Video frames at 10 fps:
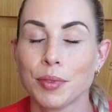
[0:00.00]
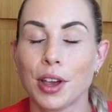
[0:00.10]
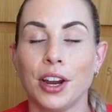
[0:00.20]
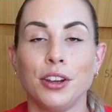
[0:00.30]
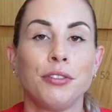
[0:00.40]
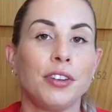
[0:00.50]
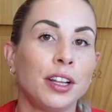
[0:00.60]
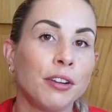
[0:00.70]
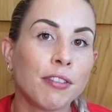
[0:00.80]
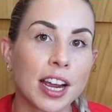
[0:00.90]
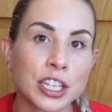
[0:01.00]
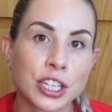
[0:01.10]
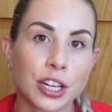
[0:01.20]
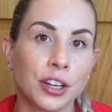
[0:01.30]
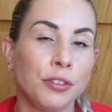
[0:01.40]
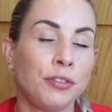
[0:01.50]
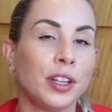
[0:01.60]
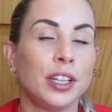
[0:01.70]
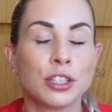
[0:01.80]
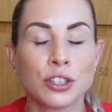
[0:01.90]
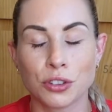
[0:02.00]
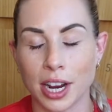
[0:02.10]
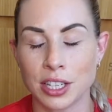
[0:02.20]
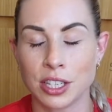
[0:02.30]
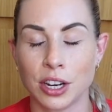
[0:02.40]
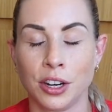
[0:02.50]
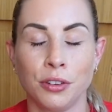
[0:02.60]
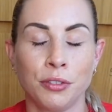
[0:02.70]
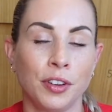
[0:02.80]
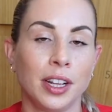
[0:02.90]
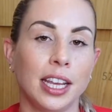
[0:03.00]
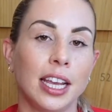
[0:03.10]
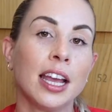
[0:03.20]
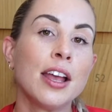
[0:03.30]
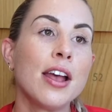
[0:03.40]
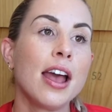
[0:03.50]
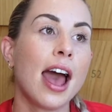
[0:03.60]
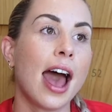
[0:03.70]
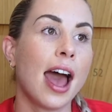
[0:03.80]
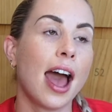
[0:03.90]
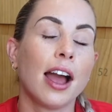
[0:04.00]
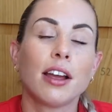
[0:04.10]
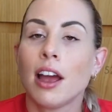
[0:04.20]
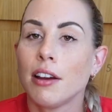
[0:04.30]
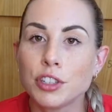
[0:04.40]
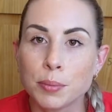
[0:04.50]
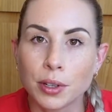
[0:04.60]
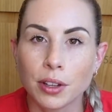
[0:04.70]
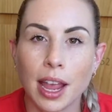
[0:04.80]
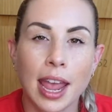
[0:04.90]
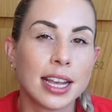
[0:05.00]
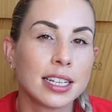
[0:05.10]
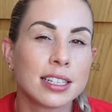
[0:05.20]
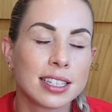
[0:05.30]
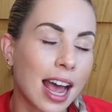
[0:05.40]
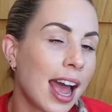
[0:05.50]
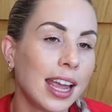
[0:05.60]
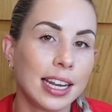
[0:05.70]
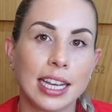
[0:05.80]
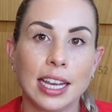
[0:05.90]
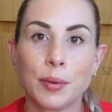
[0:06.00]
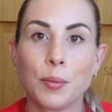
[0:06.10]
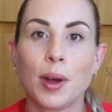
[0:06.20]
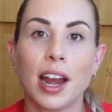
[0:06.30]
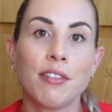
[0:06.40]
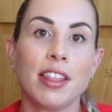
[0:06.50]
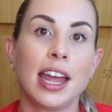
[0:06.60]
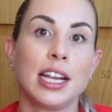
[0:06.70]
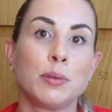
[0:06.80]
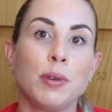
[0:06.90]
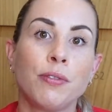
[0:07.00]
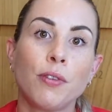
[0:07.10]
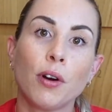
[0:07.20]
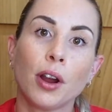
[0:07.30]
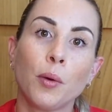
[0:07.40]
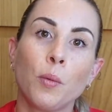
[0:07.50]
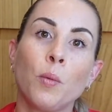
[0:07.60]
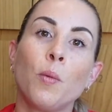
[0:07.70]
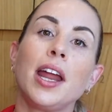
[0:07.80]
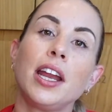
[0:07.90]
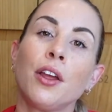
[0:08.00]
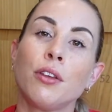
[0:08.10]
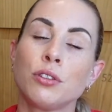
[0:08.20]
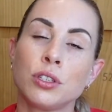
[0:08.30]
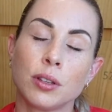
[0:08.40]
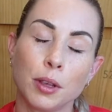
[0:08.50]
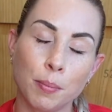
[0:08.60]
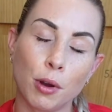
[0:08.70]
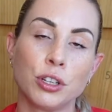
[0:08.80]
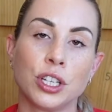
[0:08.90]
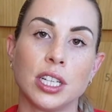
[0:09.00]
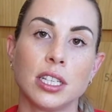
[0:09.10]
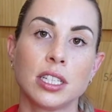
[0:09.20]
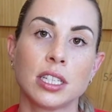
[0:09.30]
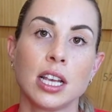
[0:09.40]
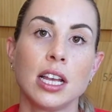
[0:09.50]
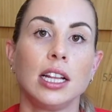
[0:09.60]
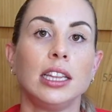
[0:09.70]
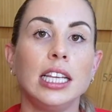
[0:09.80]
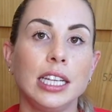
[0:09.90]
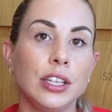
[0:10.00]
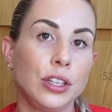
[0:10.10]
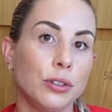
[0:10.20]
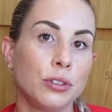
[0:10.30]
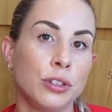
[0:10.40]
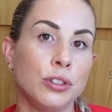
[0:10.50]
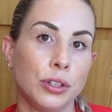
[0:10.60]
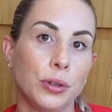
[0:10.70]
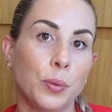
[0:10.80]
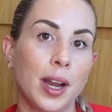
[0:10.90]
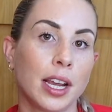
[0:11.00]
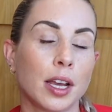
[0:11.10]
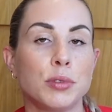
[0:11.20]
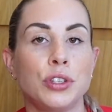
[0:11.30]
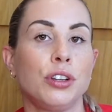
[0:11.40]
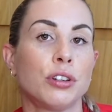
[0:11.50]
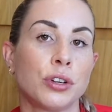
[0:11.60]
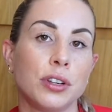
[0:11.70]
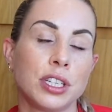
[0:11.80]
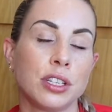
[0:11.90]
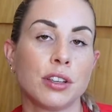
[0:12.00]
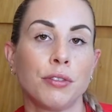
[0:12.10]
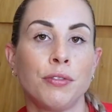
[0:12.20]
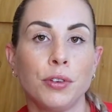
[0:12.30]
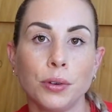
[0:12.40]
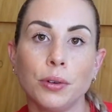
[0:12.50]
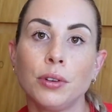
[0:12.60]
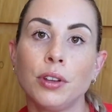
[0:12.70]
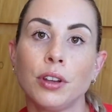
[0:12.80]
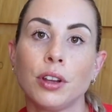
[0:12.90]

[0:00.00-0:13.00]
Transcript: Are you feeling rushed? Are you feeling stressed? Are you feeling uncomfortable, anxiety, whatever that is before? What are those emotions leading you to do when it comes to your choices of food?